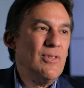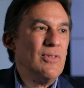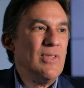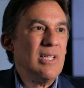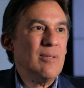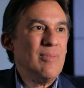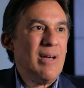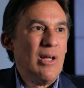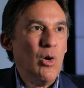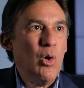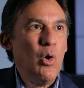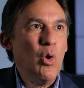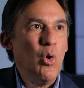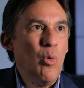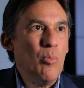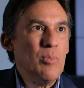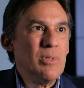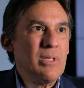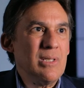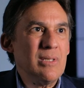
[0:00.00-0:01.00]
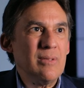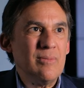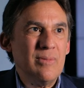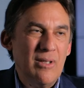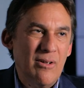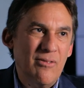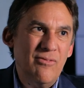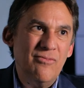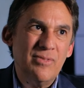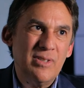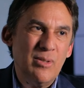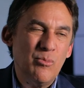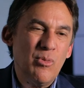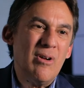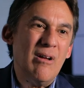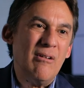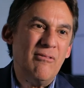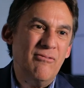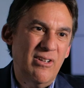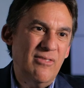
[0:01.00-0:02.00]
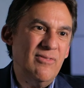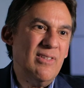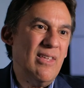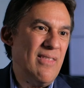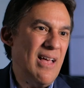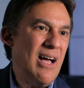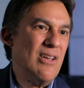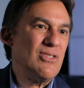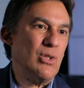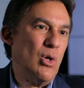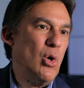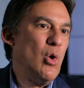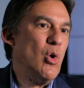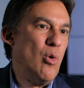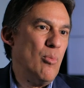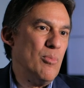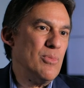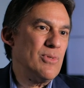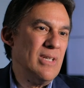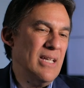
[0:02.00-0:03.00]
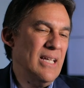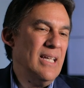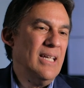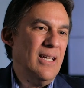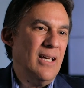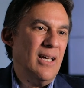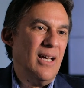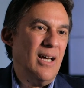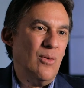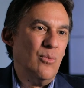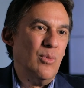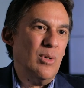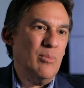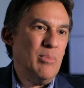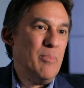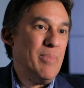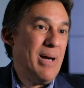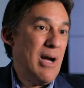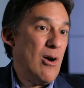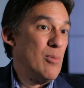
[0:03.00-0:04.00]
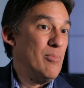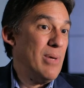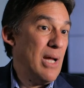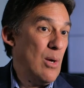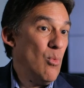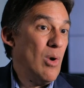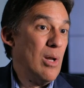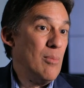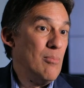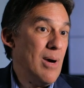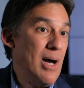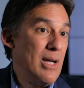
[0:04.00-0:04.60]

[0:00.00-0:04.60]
If you think about homes, it's somewhere around 50,000 homes would be powered by one